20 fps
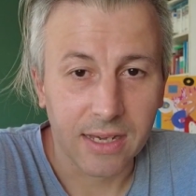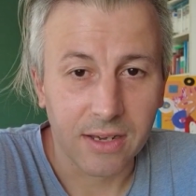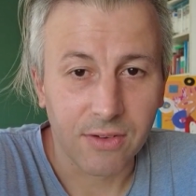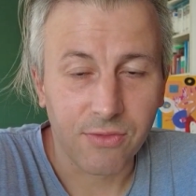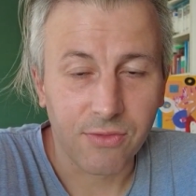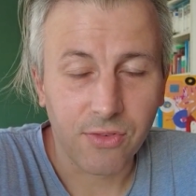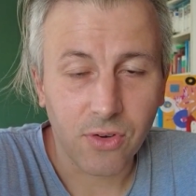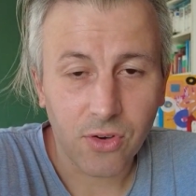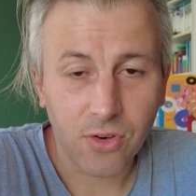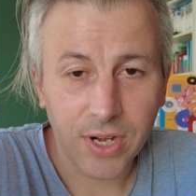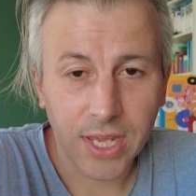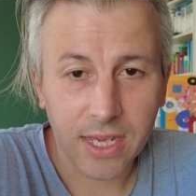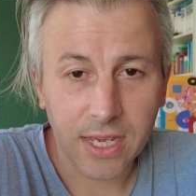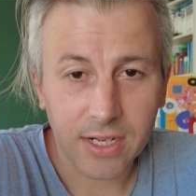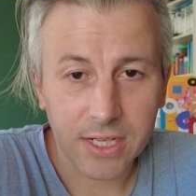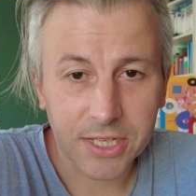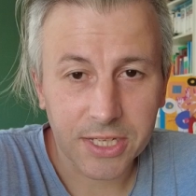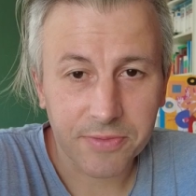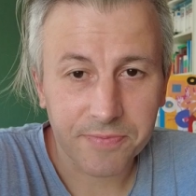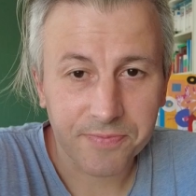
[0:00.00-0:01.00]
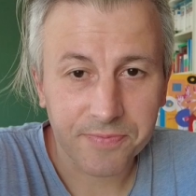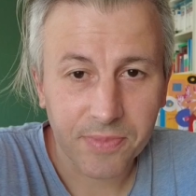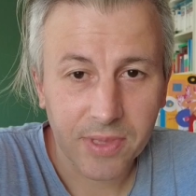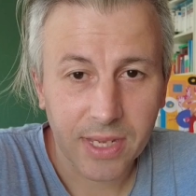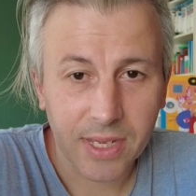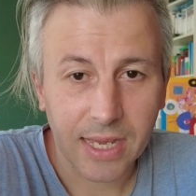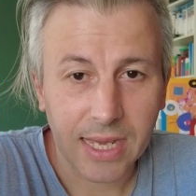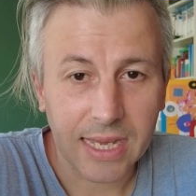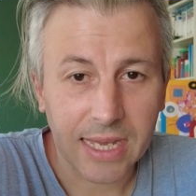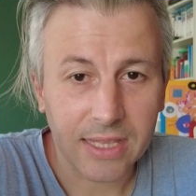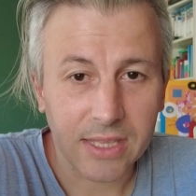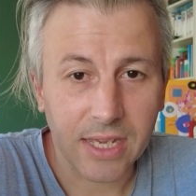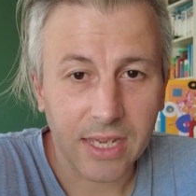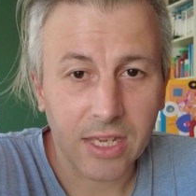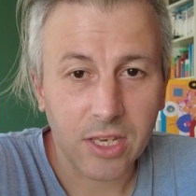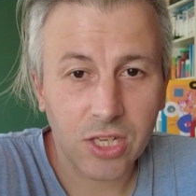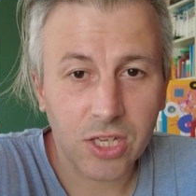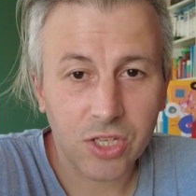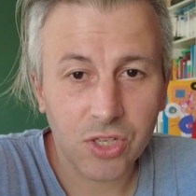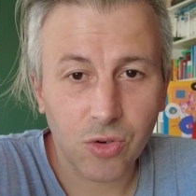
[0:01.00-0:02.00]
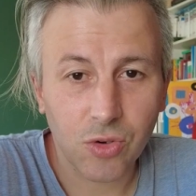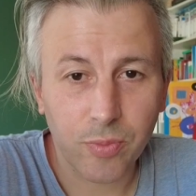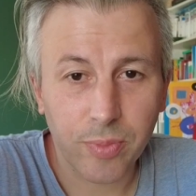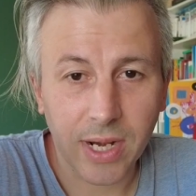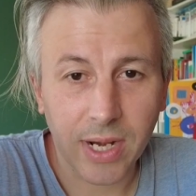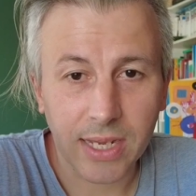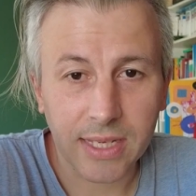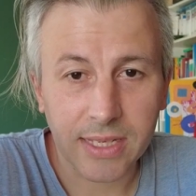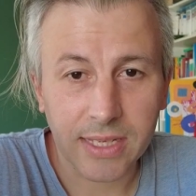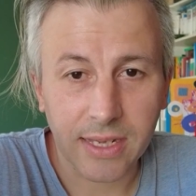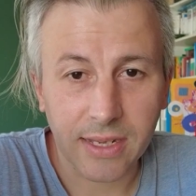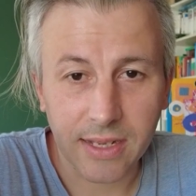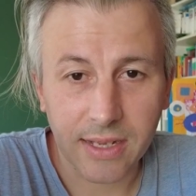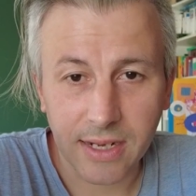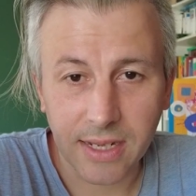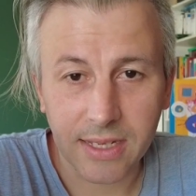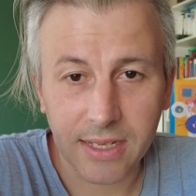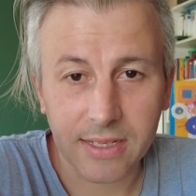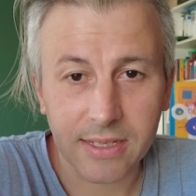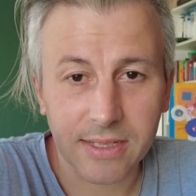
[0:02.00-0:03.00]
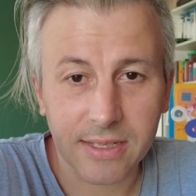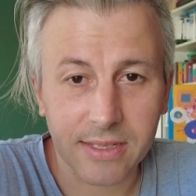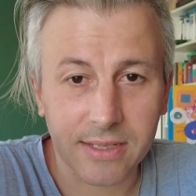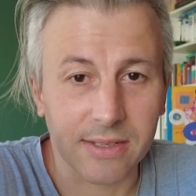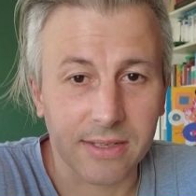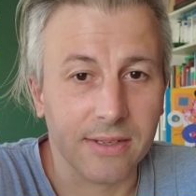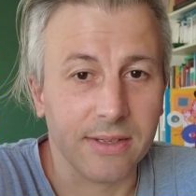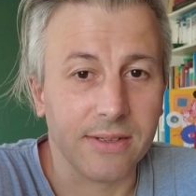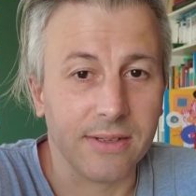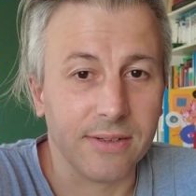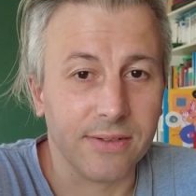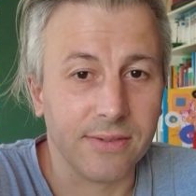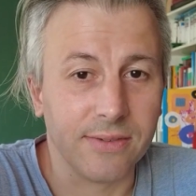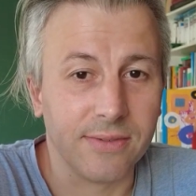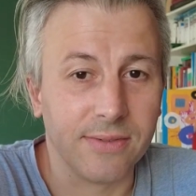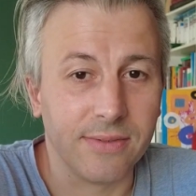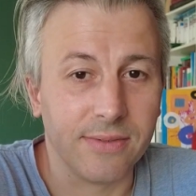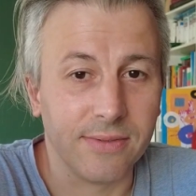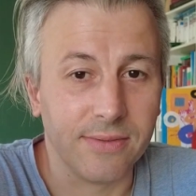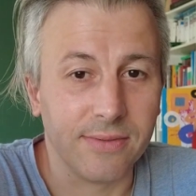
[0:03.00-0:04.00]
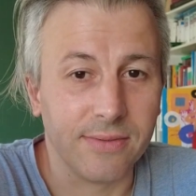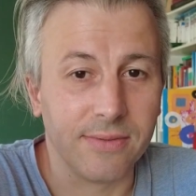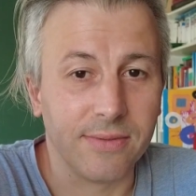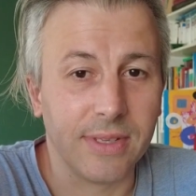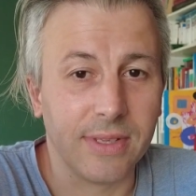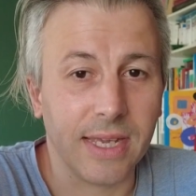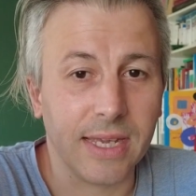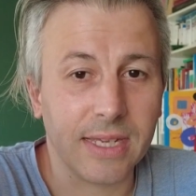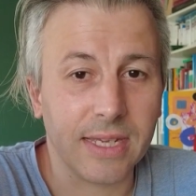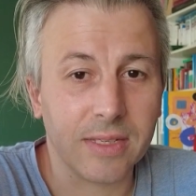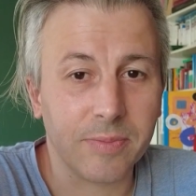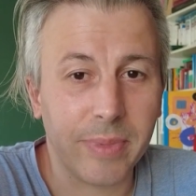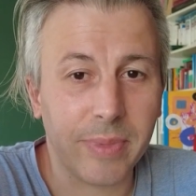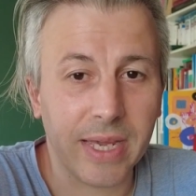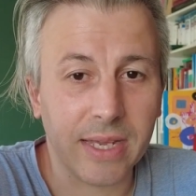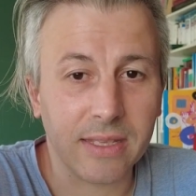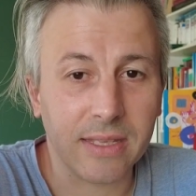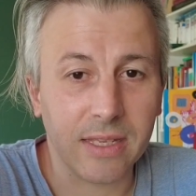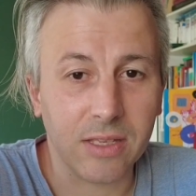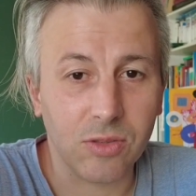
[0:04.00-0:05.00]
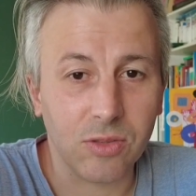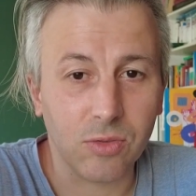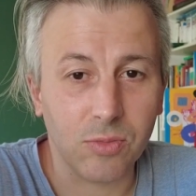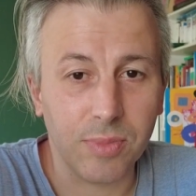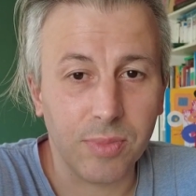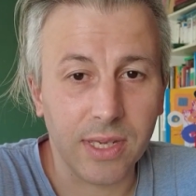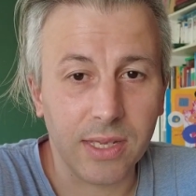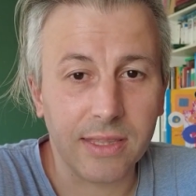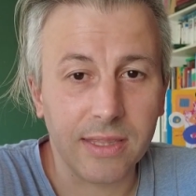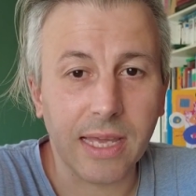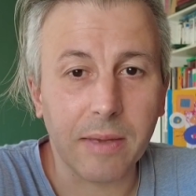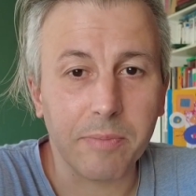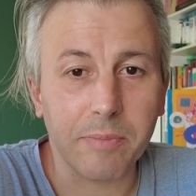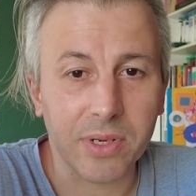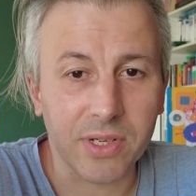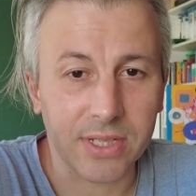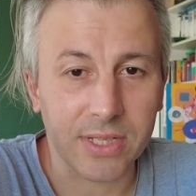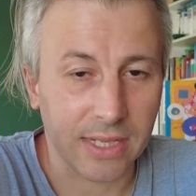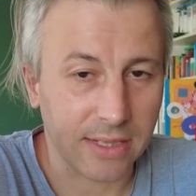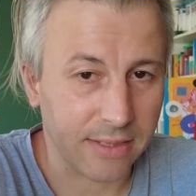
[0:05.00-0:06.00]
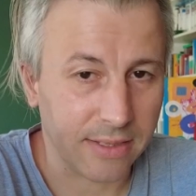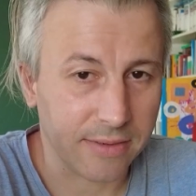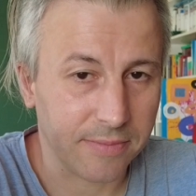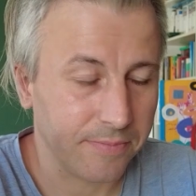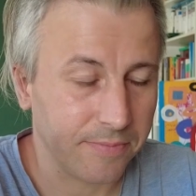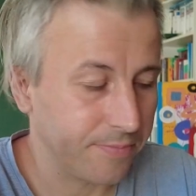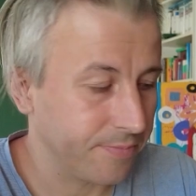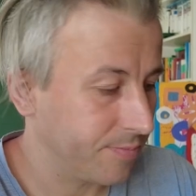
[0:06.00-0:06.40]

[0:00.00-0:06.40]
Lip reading: 4 years, and the initial price increase they expect it to be 10%.